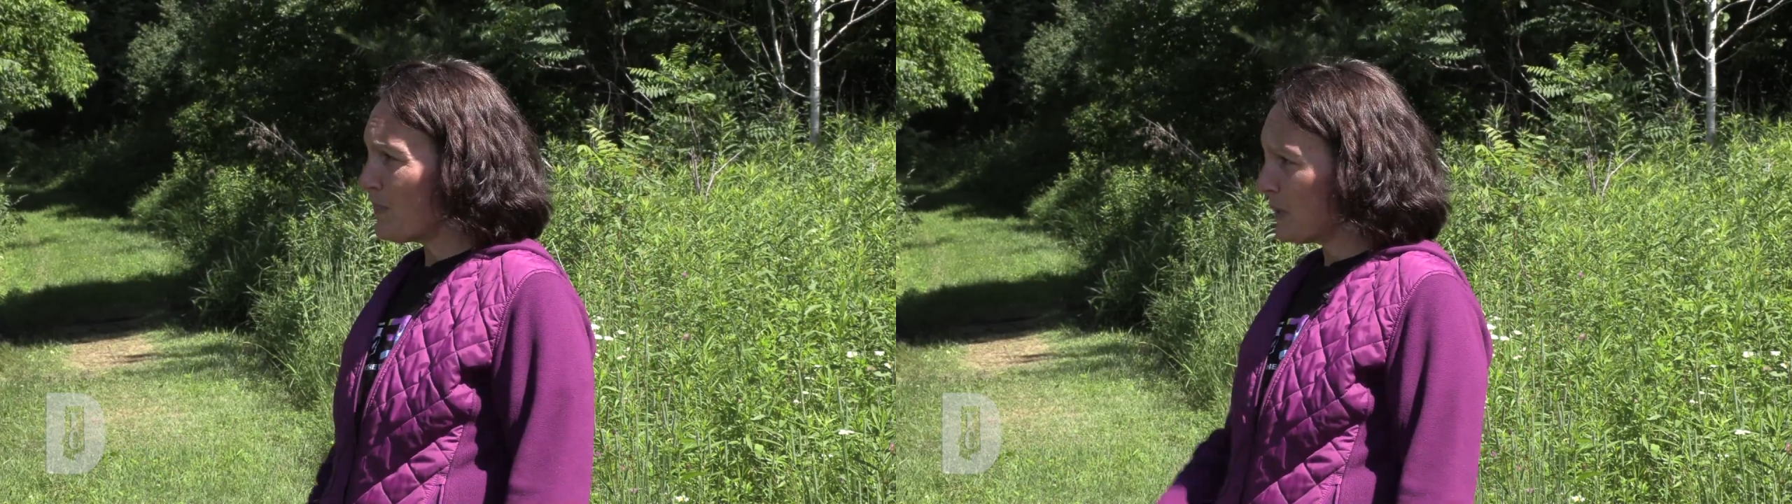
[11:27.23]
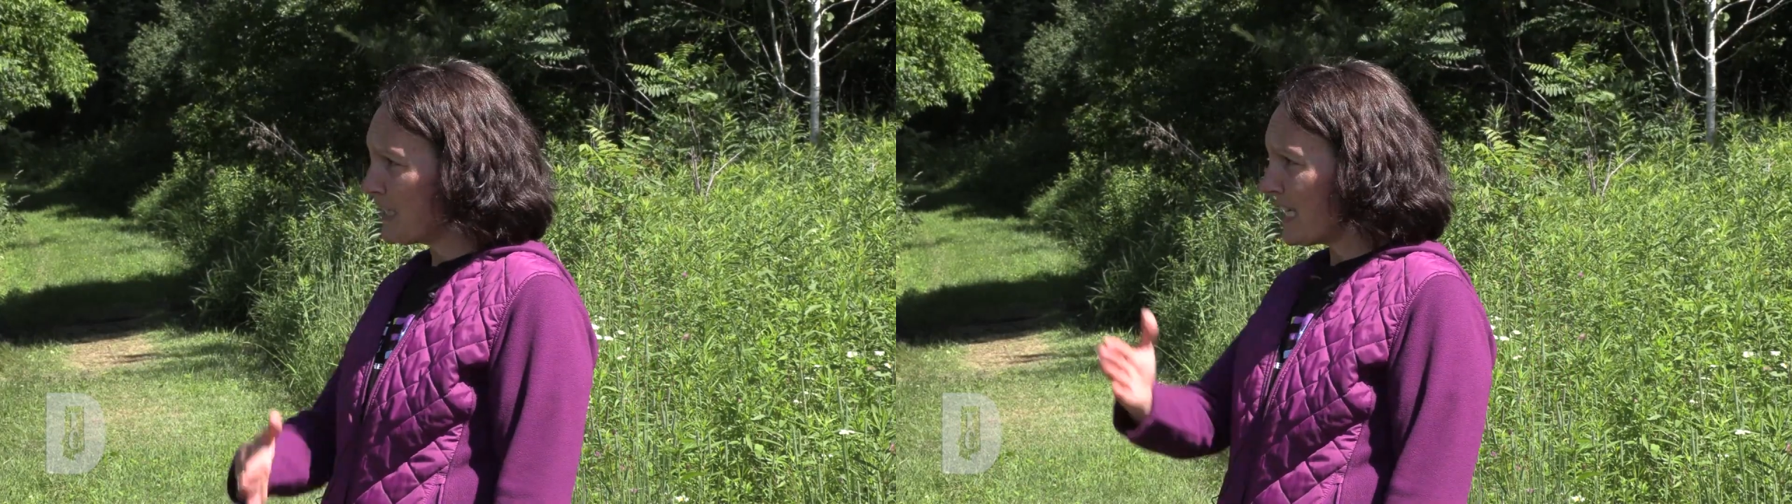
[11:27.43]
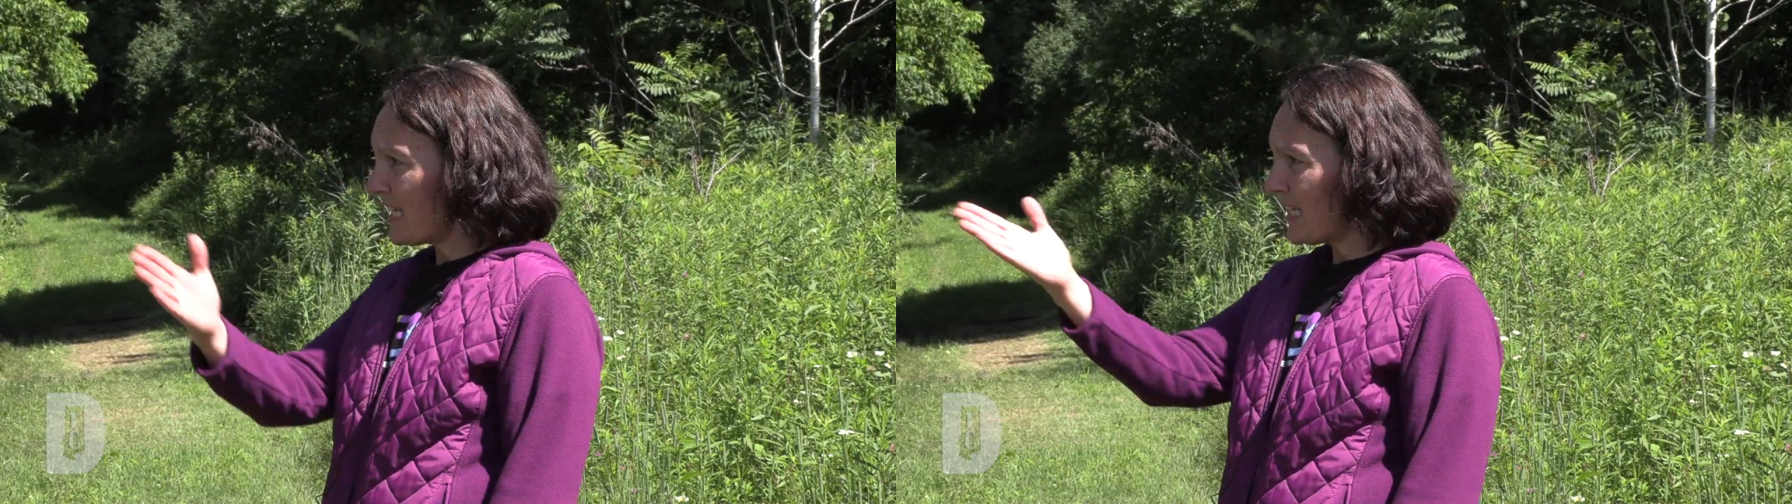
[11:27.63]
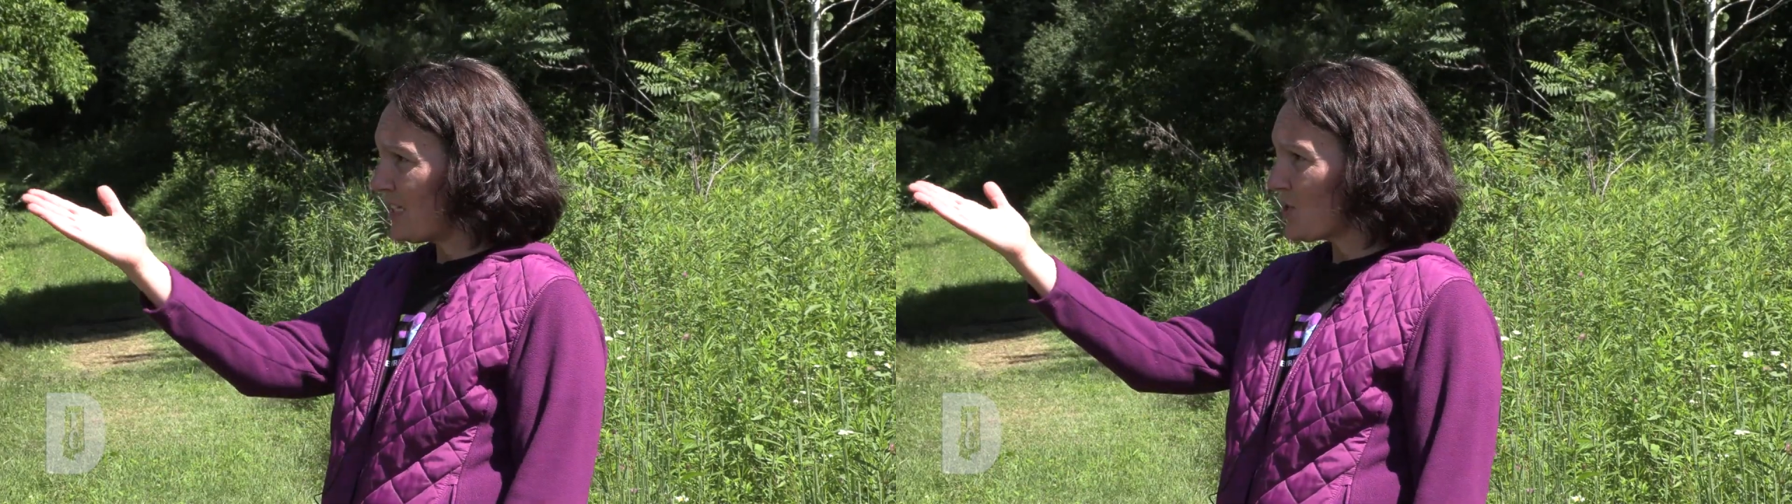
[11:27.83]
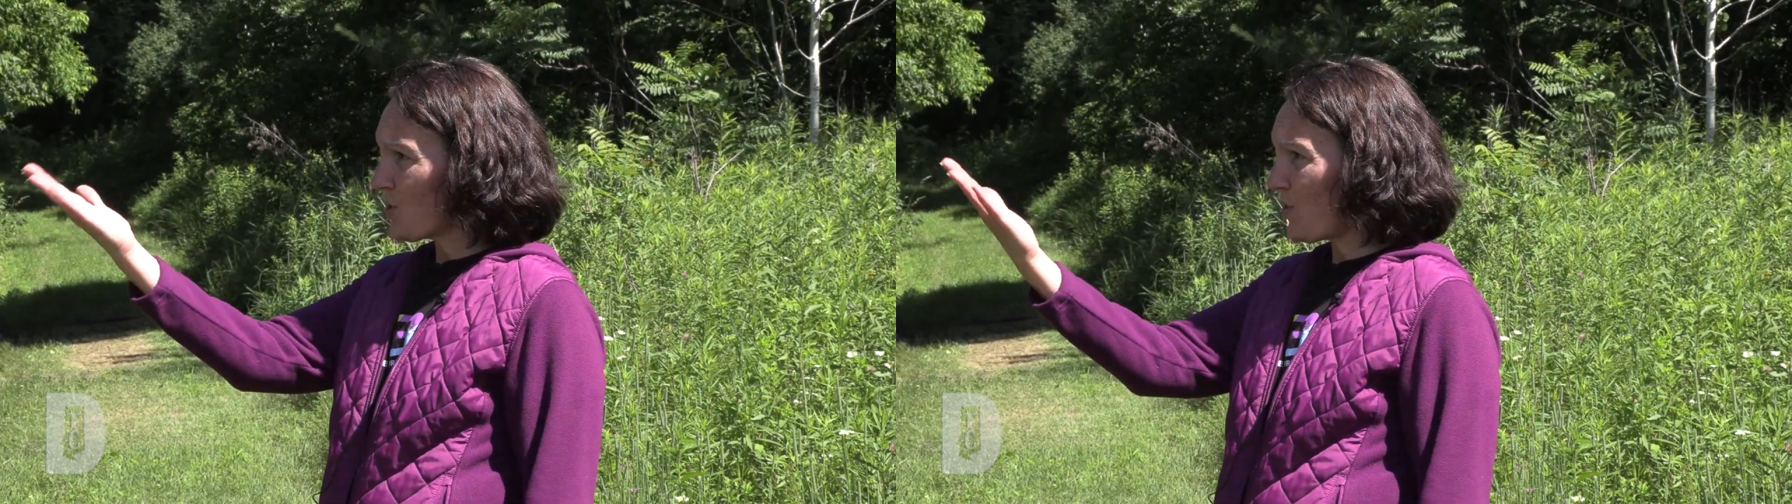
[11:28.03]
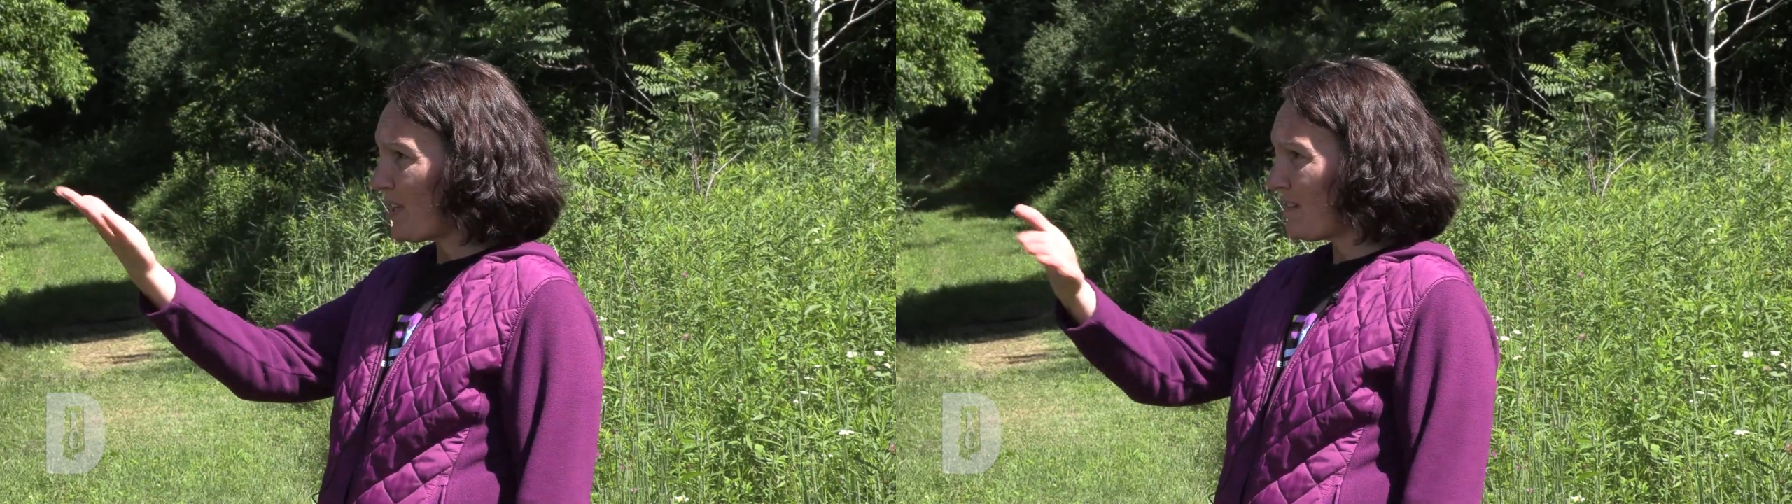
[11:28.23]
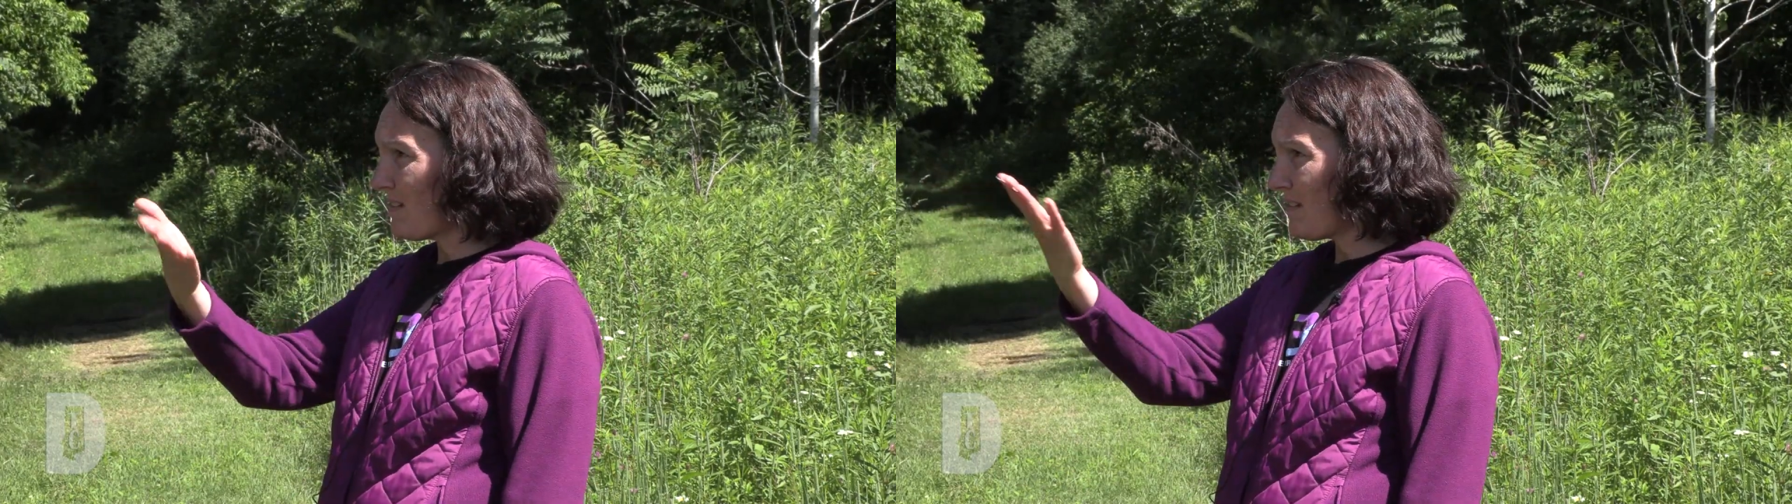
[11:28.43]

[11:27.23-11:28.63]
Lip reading: building it in so it